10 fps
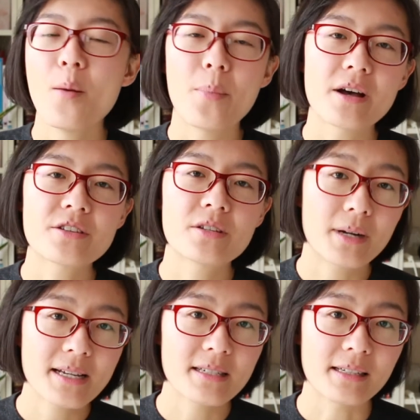But
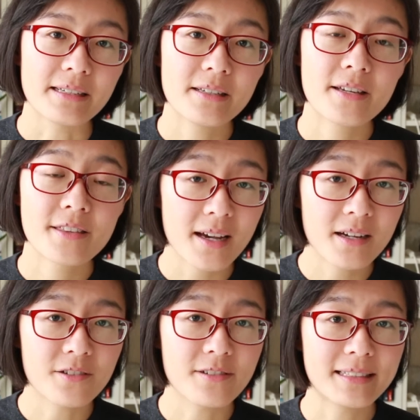surprisingly,
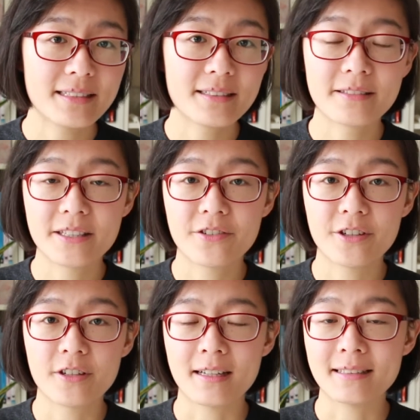Thackeray didn't give
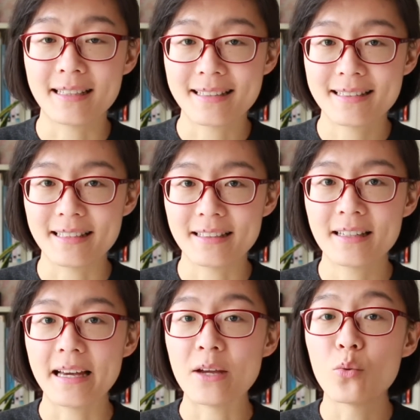her an ending
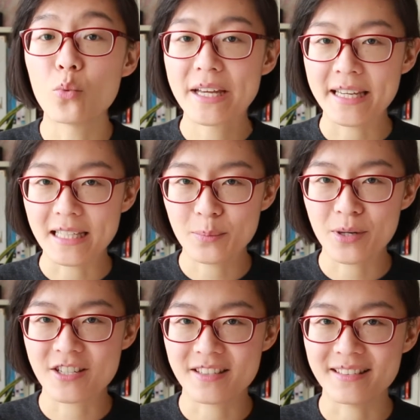a wicked
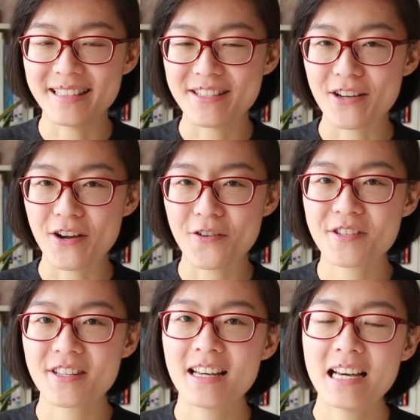person
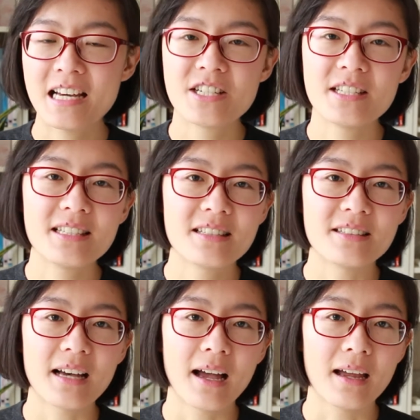deserves. She
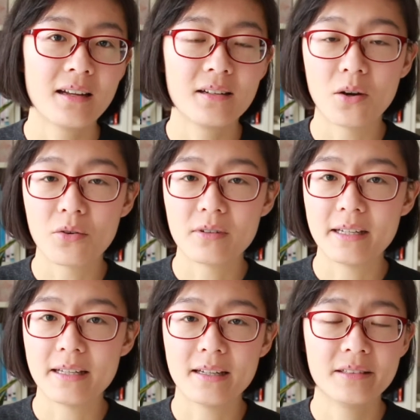didn't die
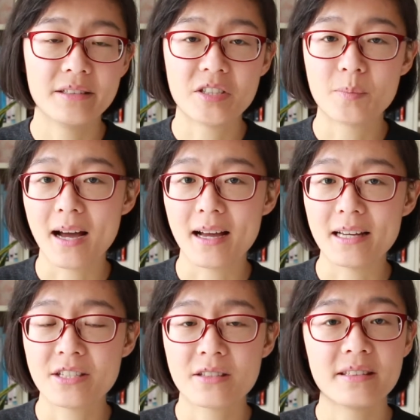lonely,
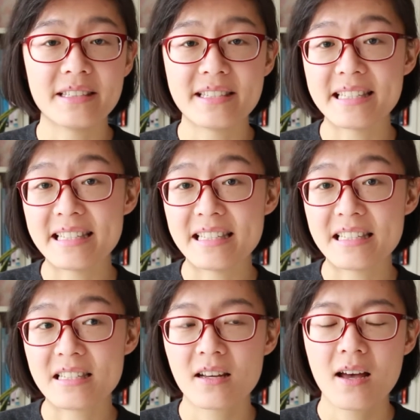despised,
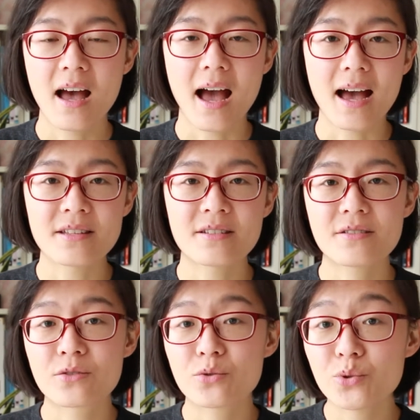diseased, as
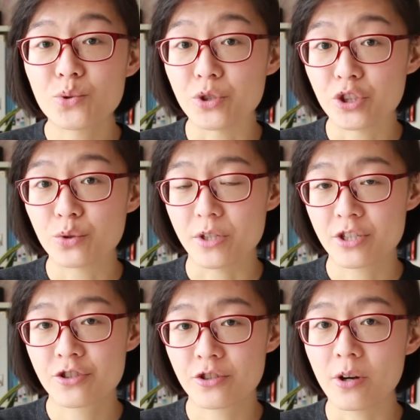Scrooge
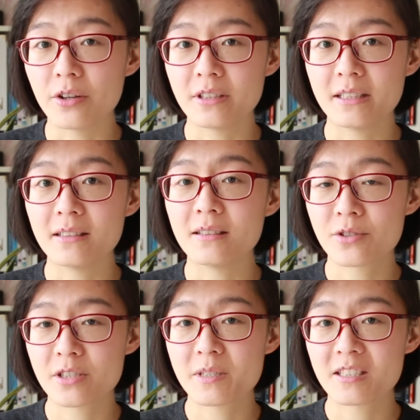was shown in A
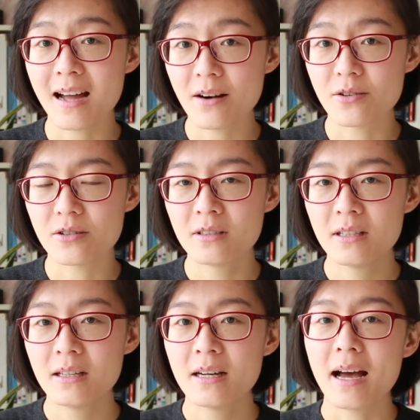Christmas Carol.
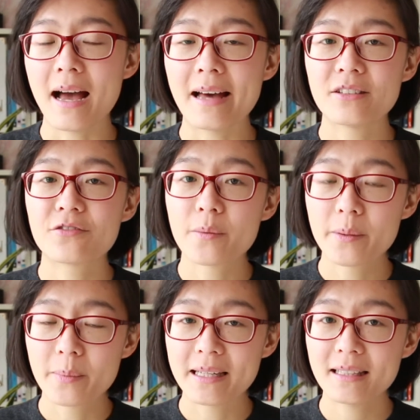And from the
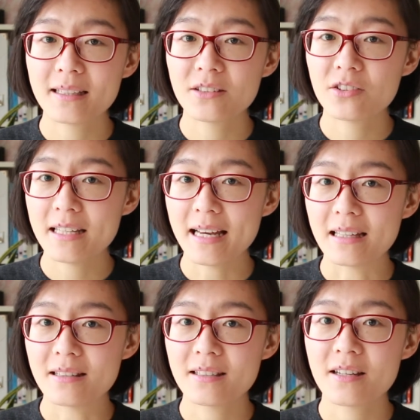beginning to the
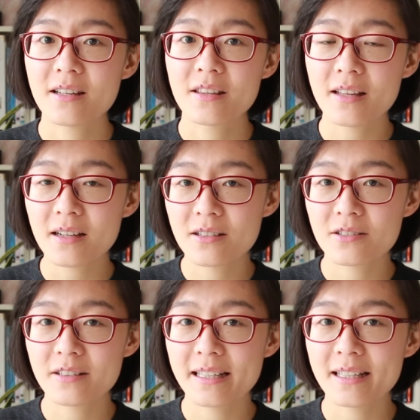end,
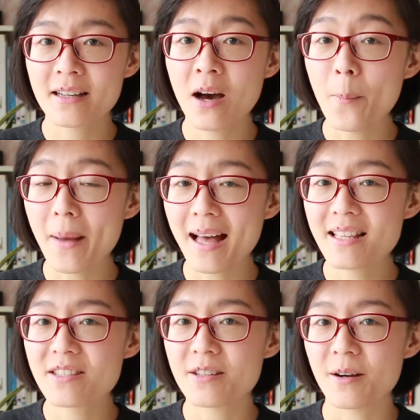Thackeray
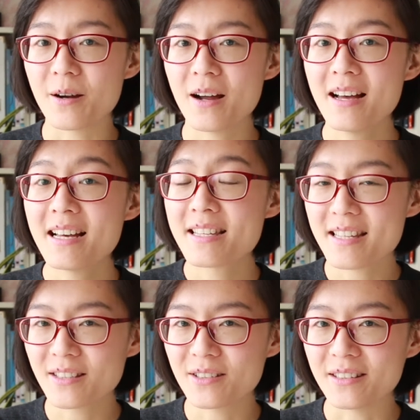commands her
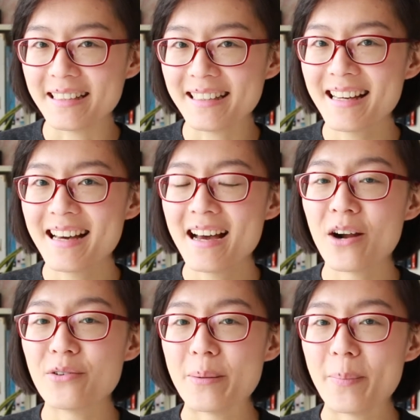subtly,
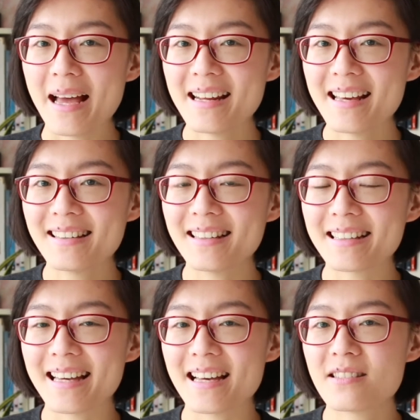her rebellion
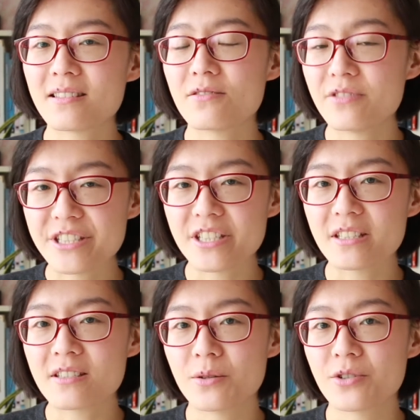against
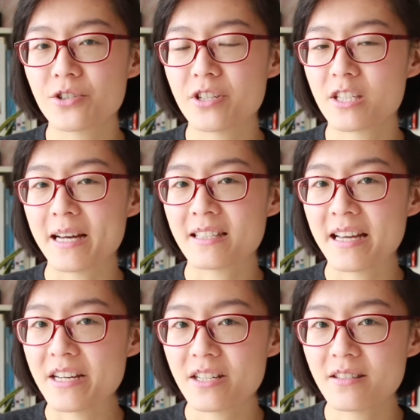rigid social
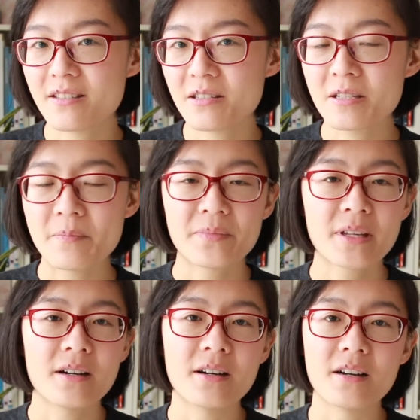expectations,
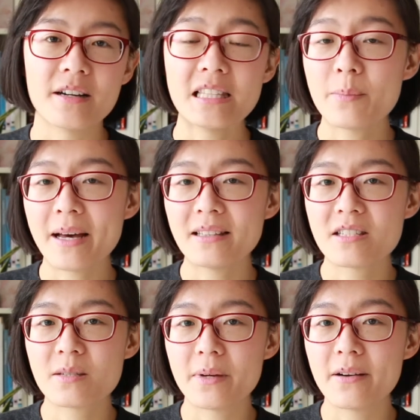her
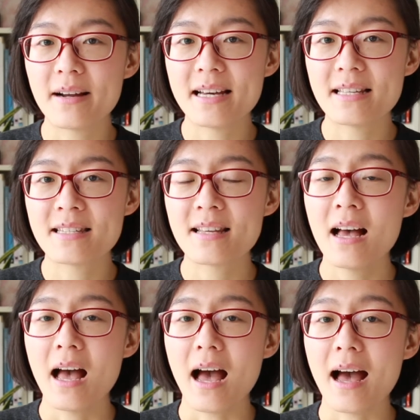independent spirit,
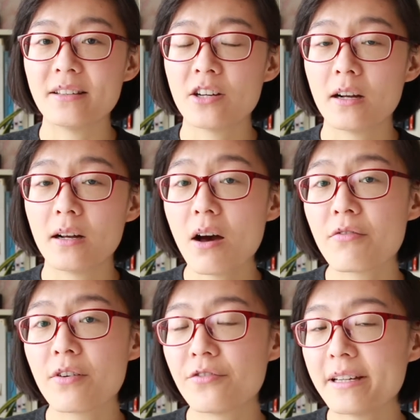and her love
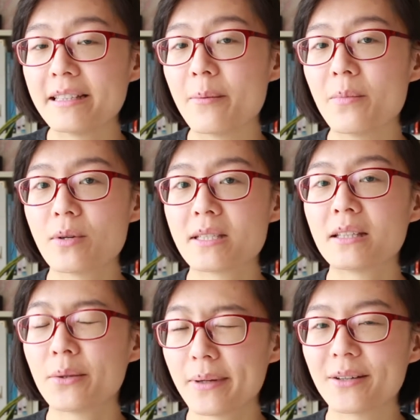for freedom with a
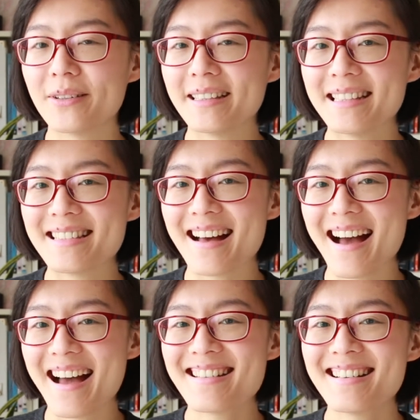twinkle in his
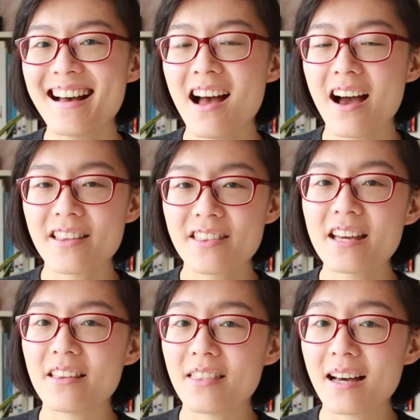eye. I
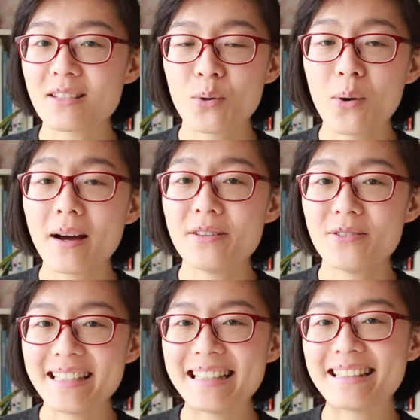think that's quite
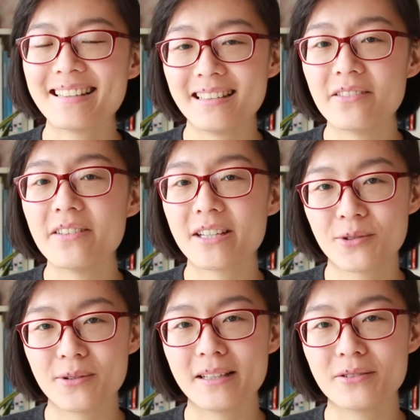unique in a
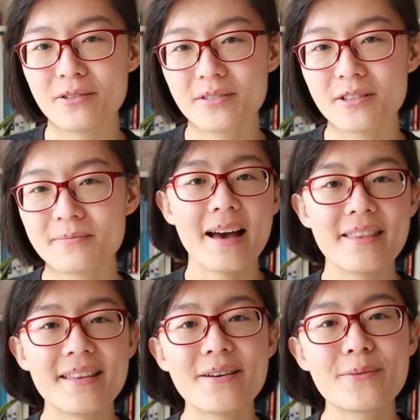Victorian novel.
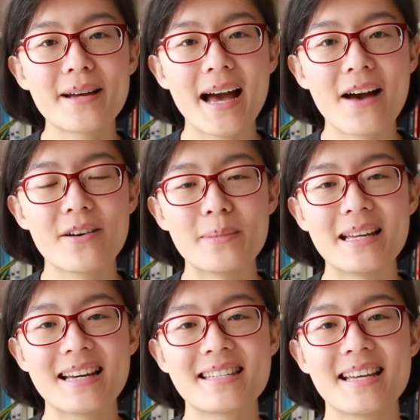And then we have
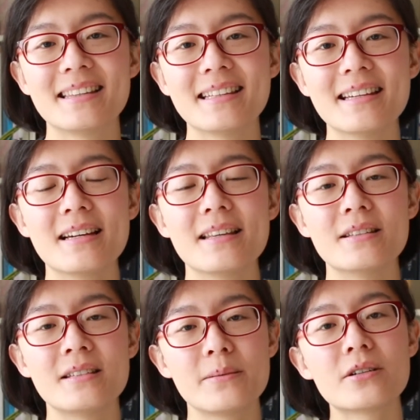Amelia Sedley, the
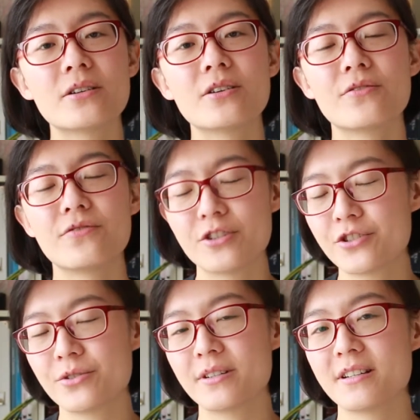typical
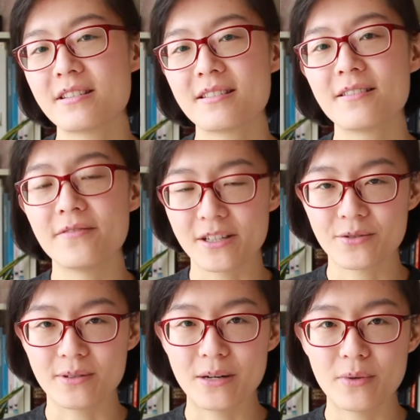virtuous
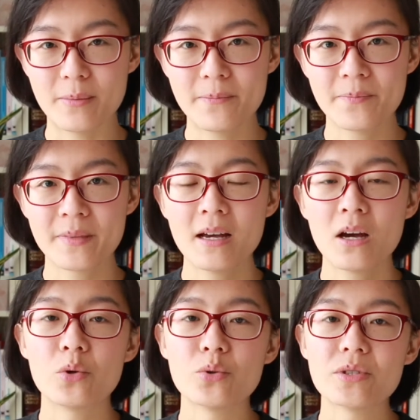Victorian woman,
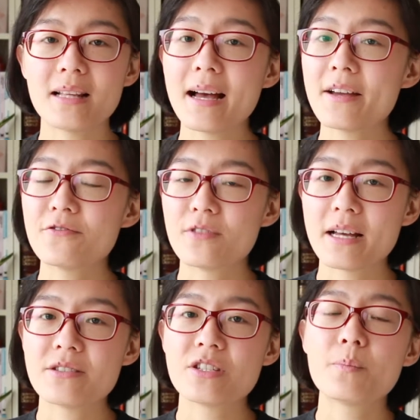whose life
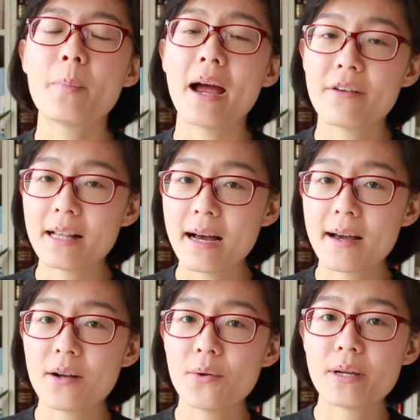runs
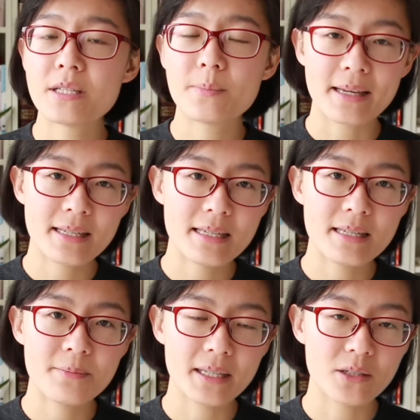parallel with
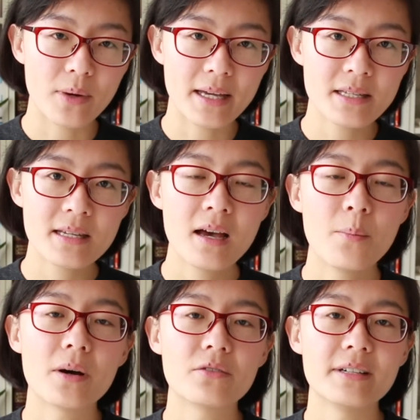Becky in many ways,
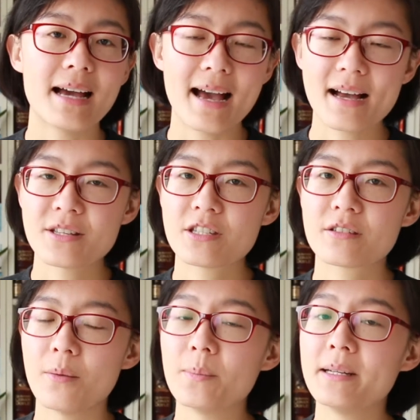but reacts
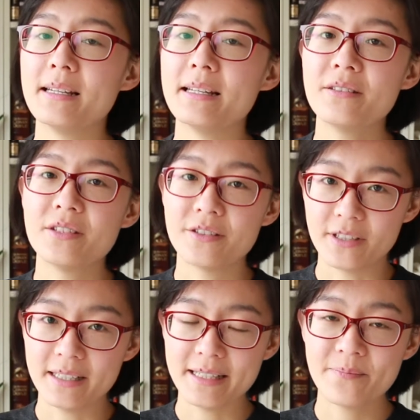completely
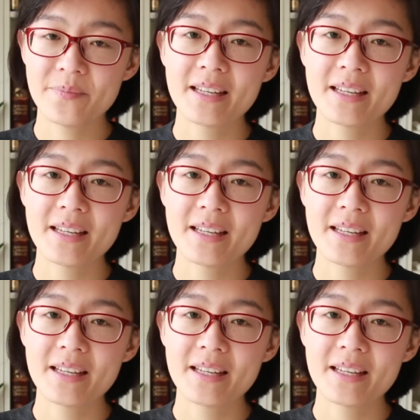differently.